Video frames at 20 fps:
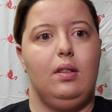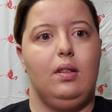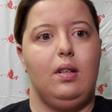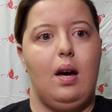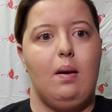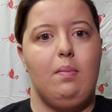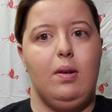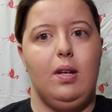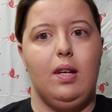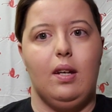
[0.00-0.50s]

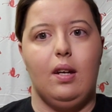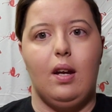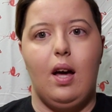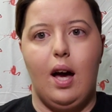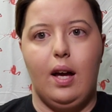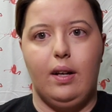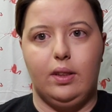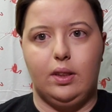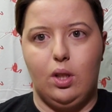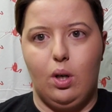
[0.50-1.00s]
I mean,
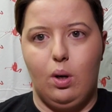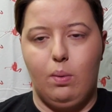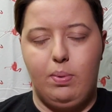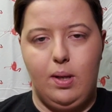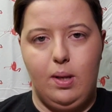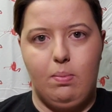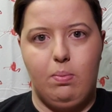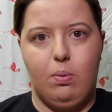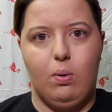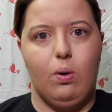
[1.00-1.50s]
I saw
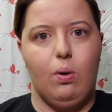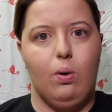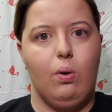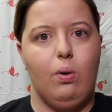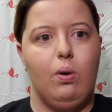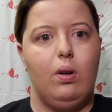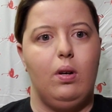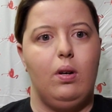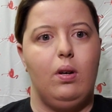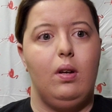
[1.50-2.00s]

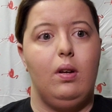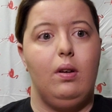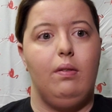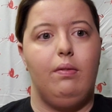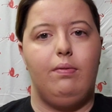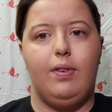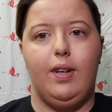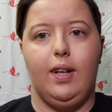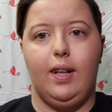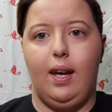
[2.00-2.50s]
people
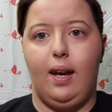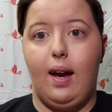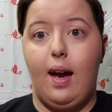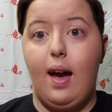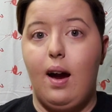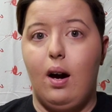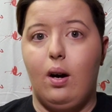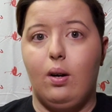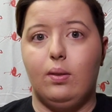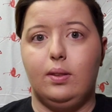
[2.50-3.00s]
freaking
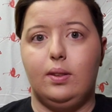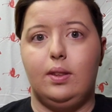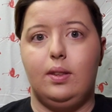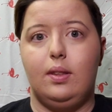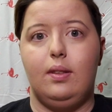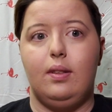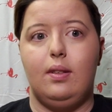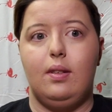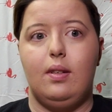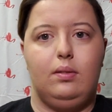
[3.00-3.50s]
out,
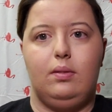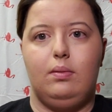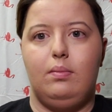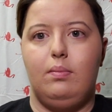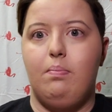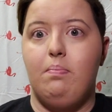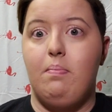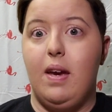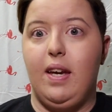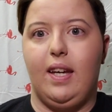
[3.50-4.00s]

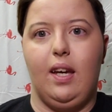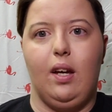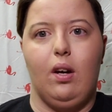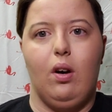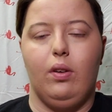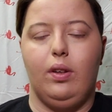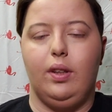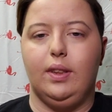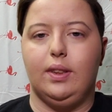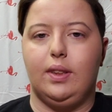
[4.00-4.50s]
making
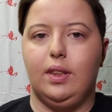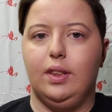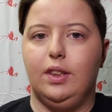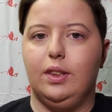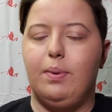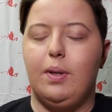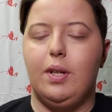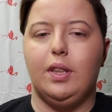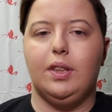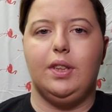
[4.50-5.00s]
all these
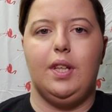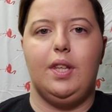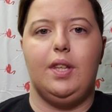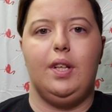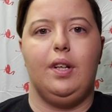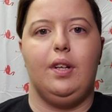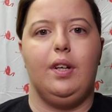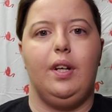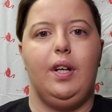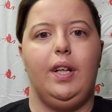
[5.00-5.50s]
conspiracy
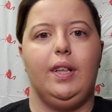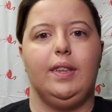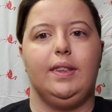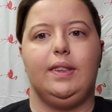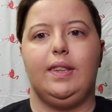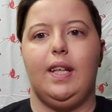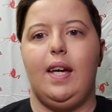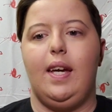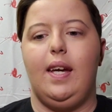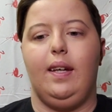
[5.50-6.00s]
theories,
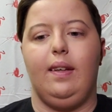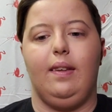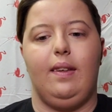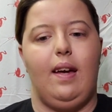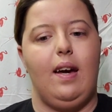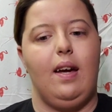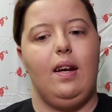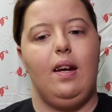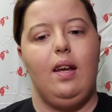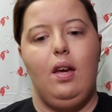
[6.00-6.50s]
saying
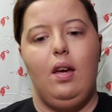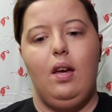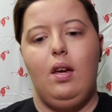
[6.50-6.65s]
that